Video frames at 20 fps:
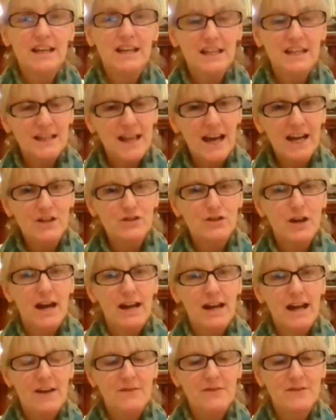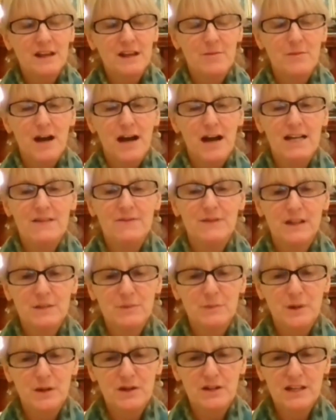in that, try to have some kind of
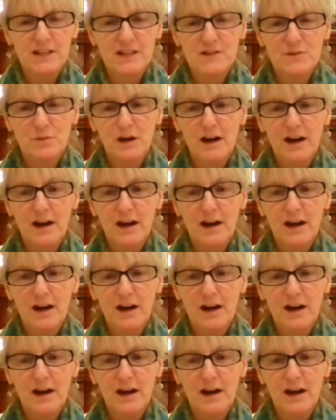experience